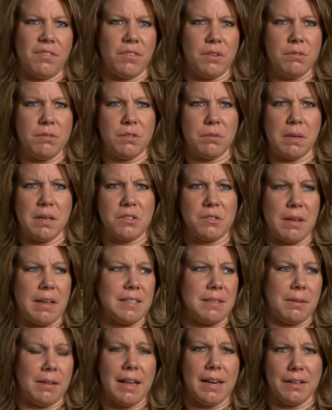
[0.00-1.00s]
like food too much, so I
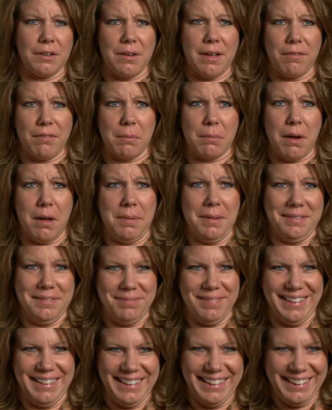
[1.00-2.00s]
guess I'm glad I don't have that
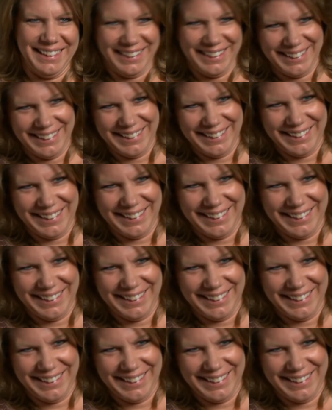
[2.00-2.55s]
problem.